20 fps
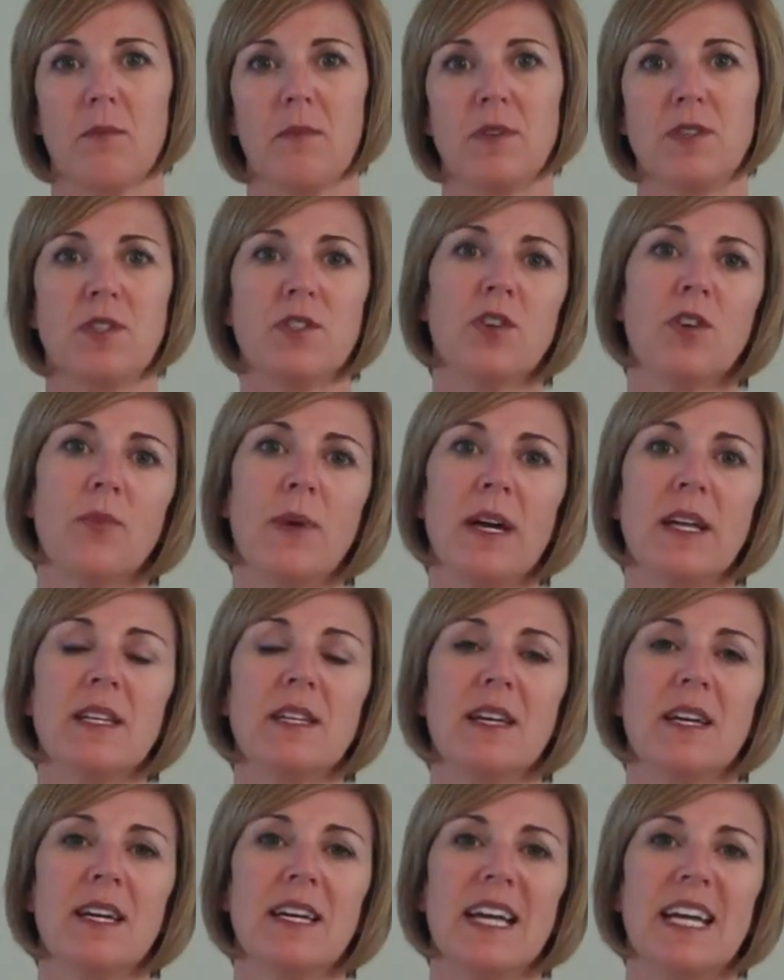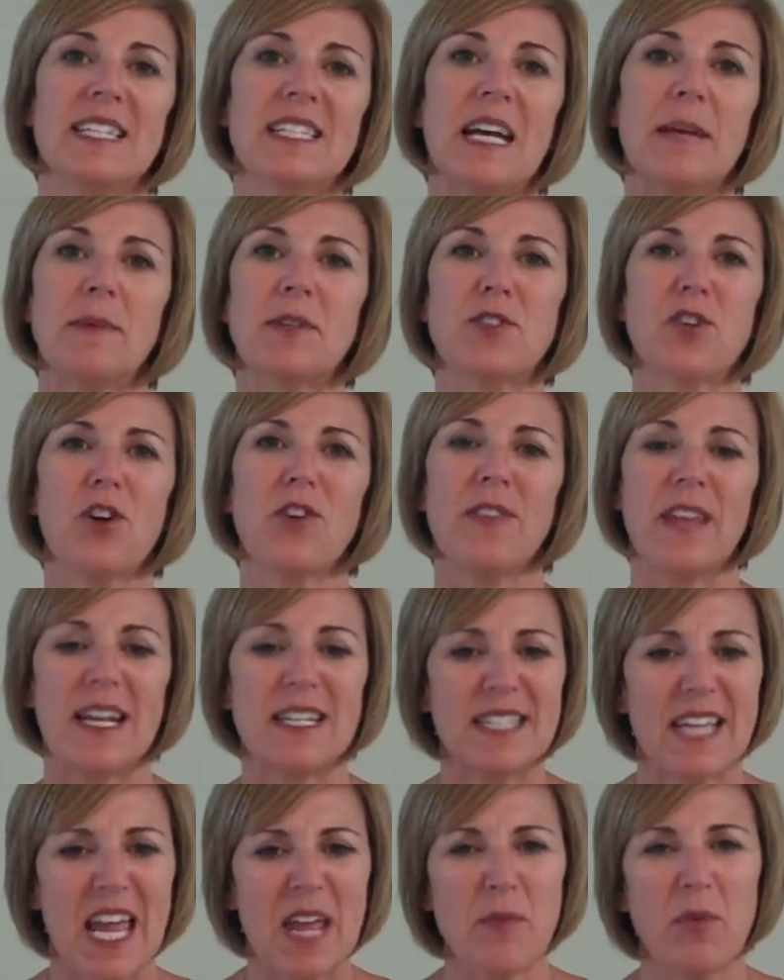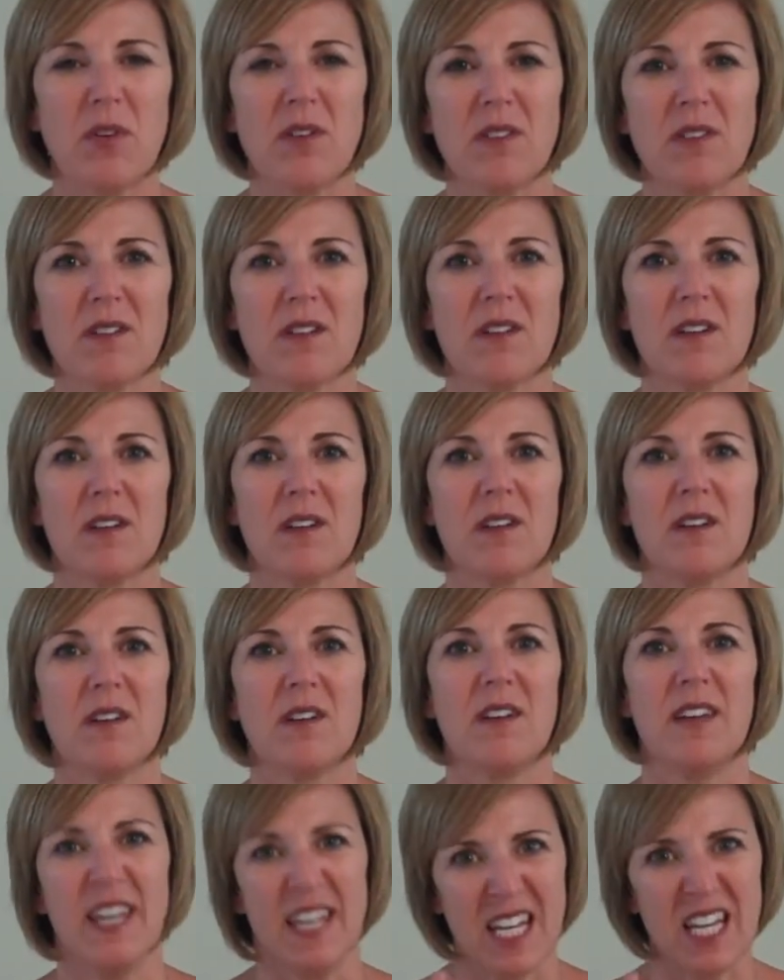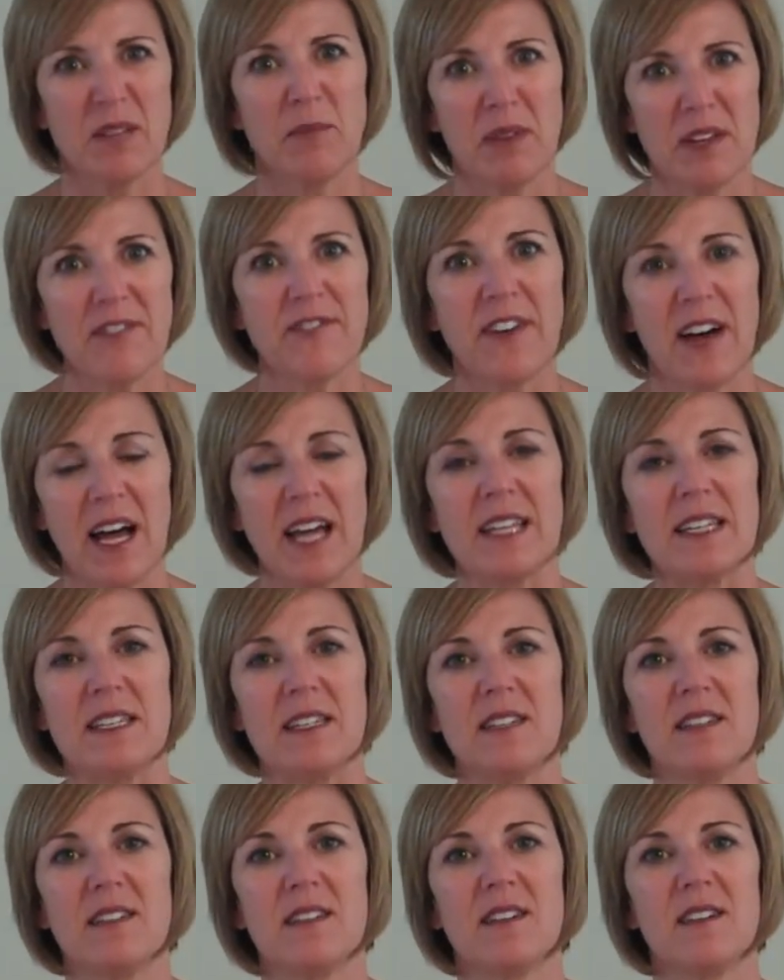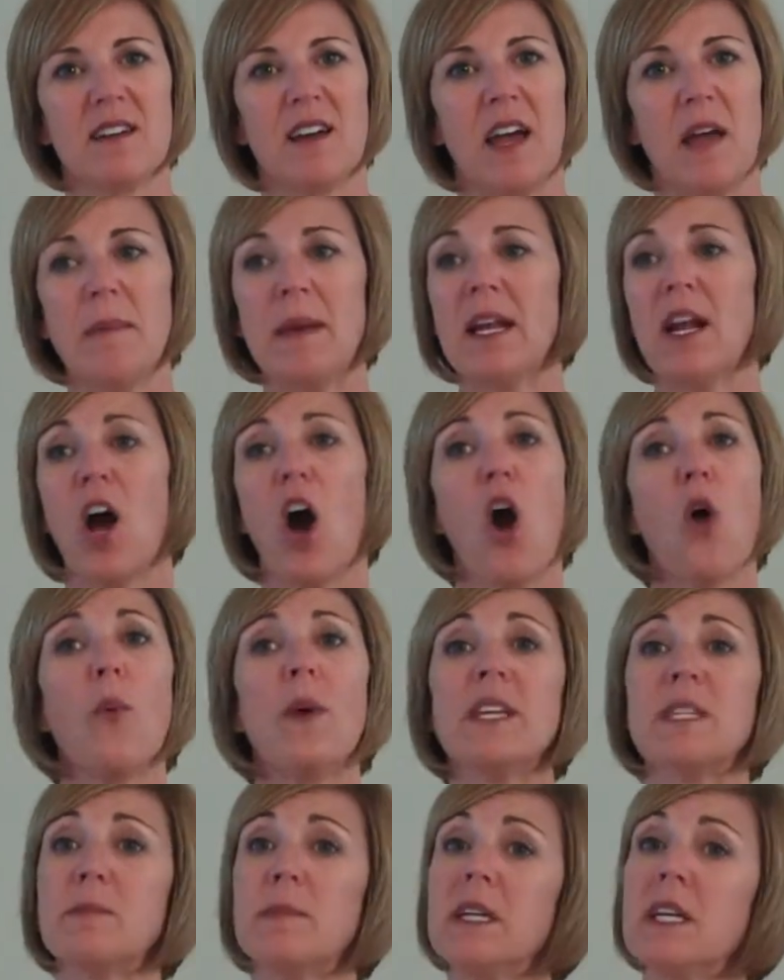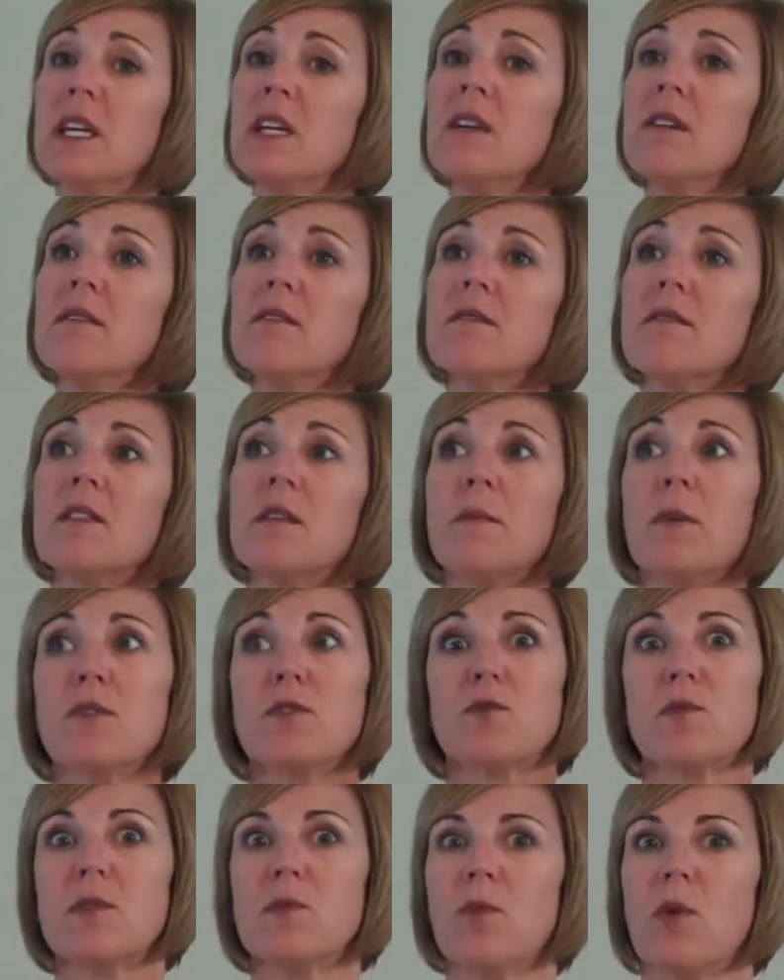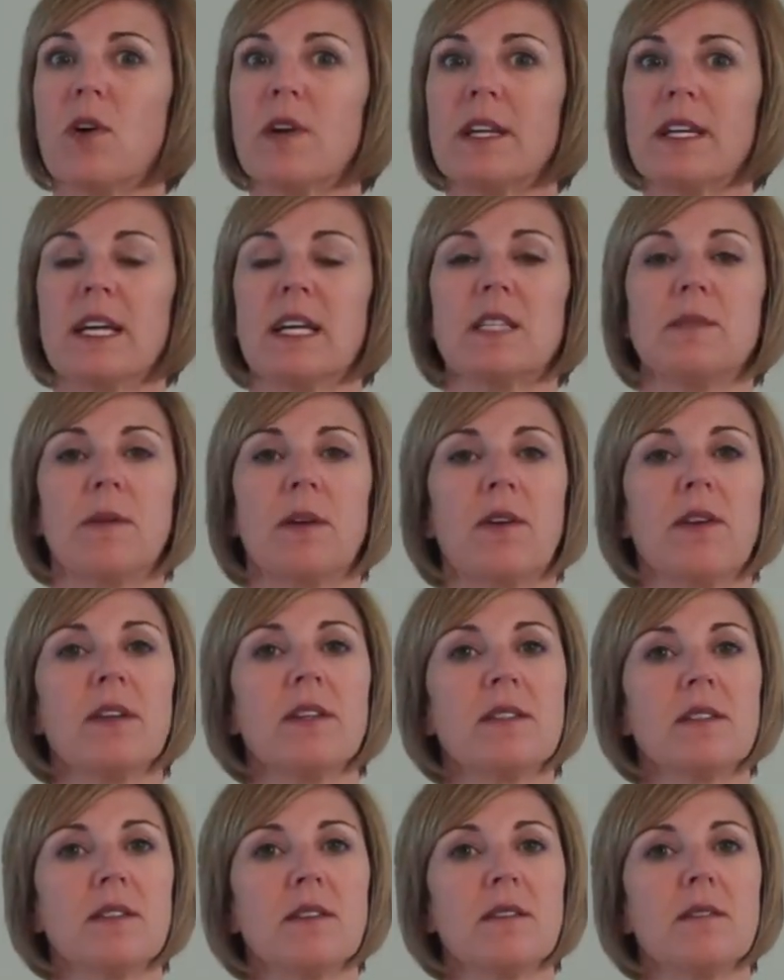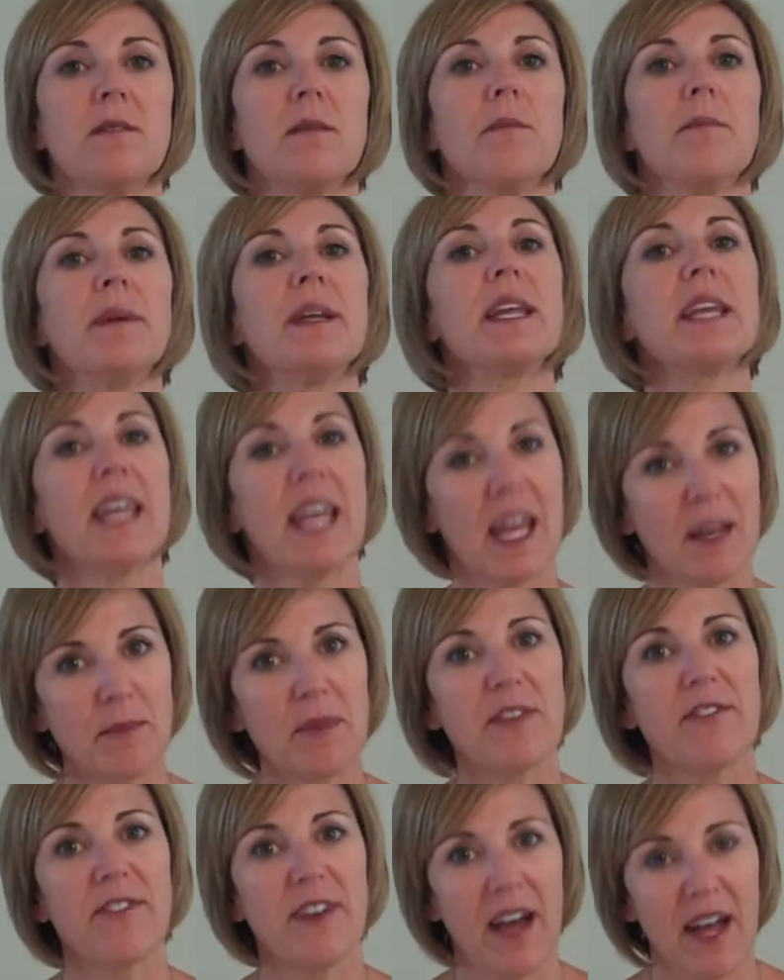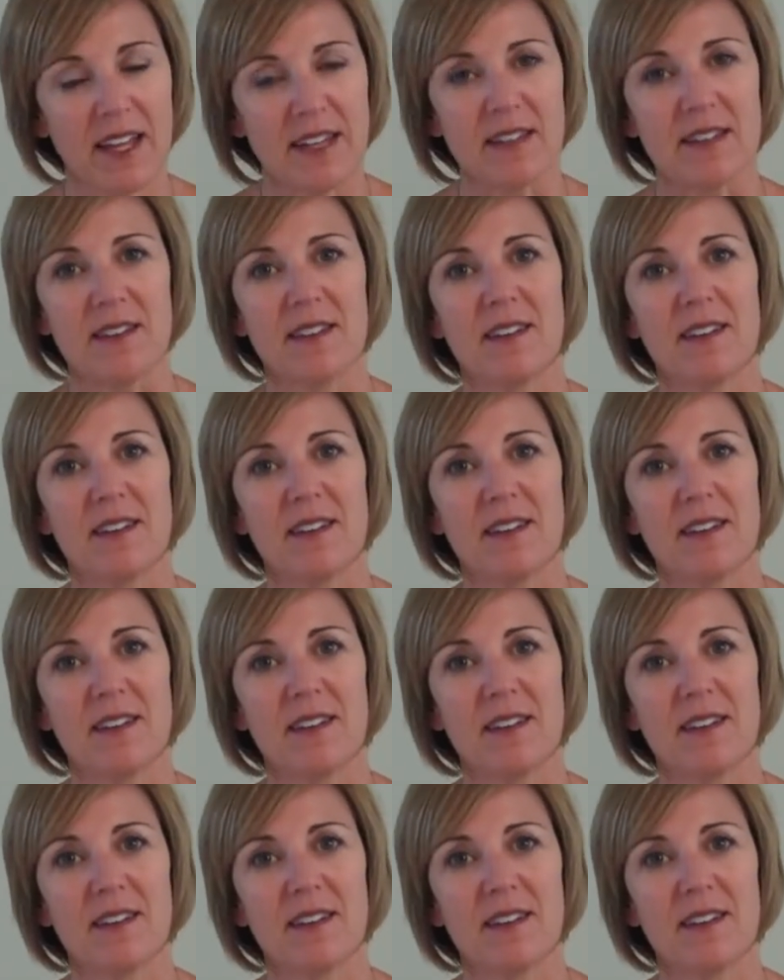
But you know what? It's time to turn that table. It can be fun. It may not always be the most rewarding experience, but it can be fun.